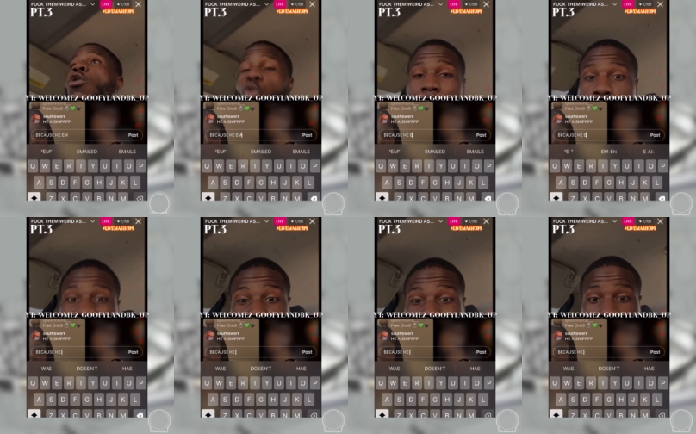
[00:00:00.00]
We
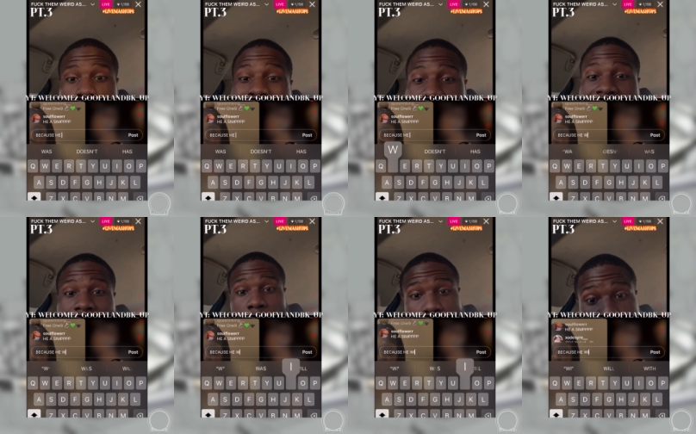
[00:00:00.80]
respect about
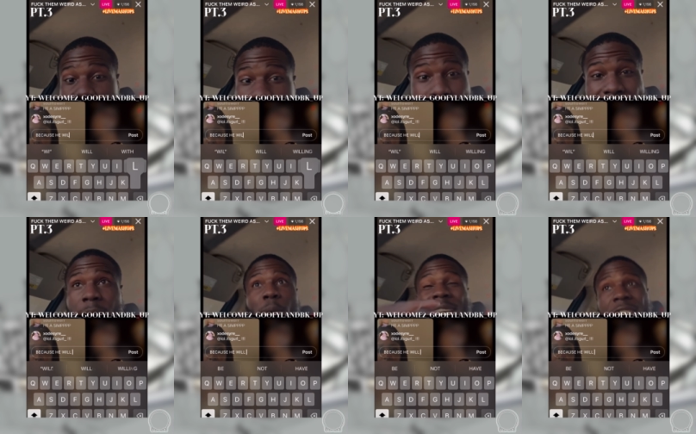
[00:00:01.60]
that uh, Maggie,
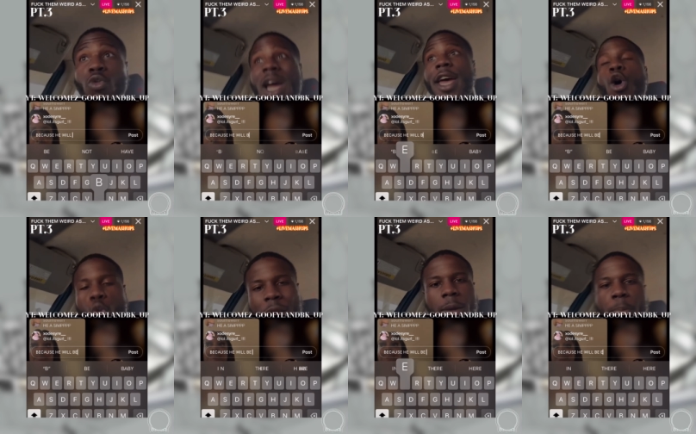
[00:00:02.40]
but guess what?
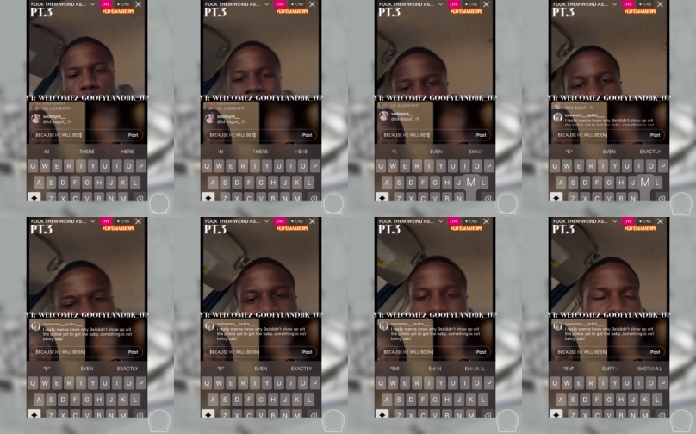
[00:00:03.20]
When the when the
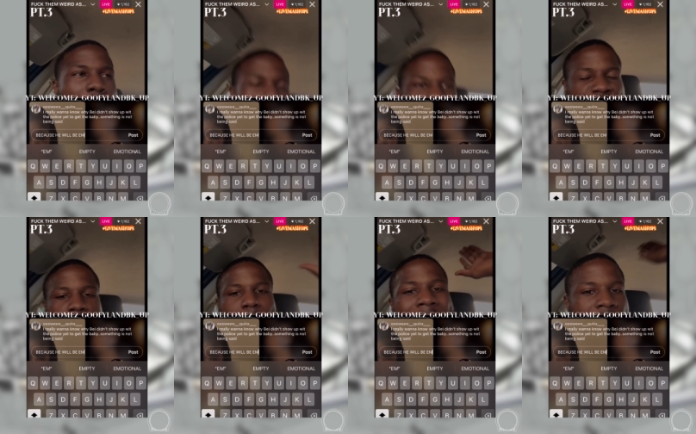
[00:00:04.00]
girl come all the way
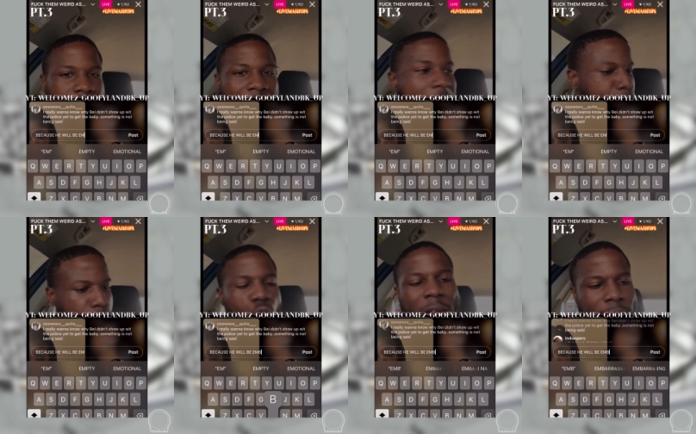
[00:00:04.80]
from miles, hours
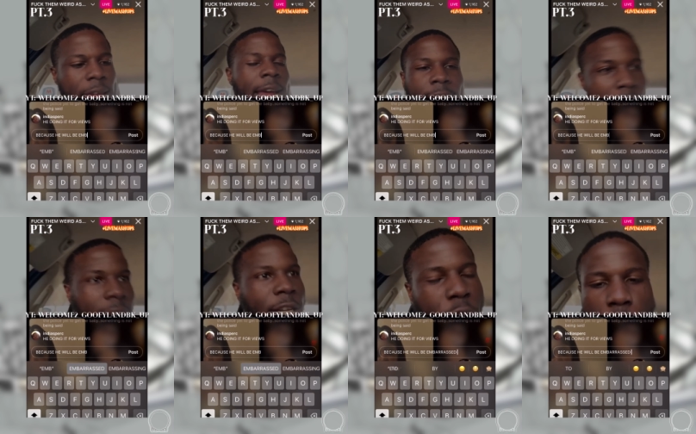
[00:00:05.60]
away,
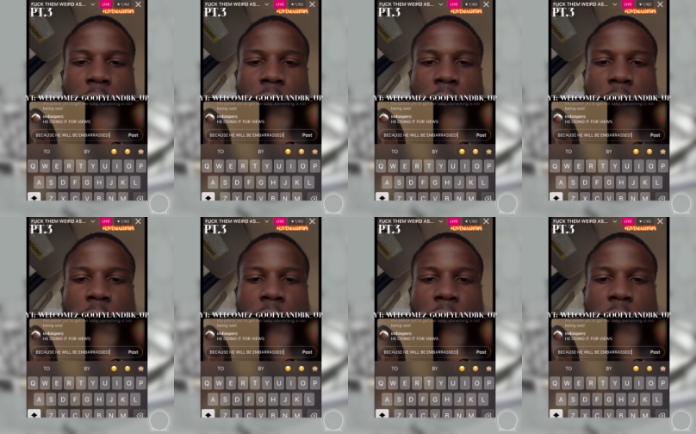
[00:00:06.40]
knocking on your